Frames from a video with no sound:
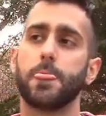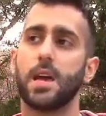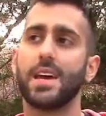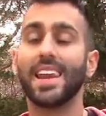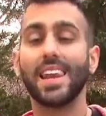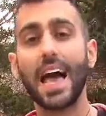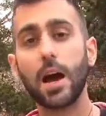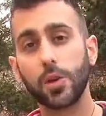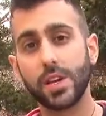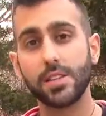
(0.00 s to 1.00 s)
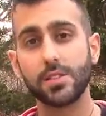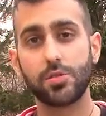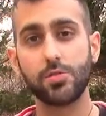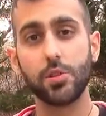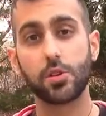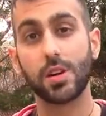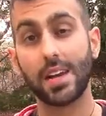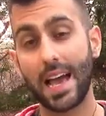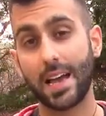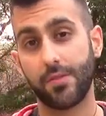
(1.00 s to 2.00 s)
and allow it into your
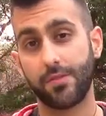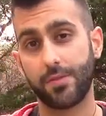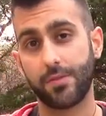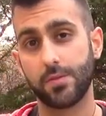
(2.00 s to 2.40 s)
life,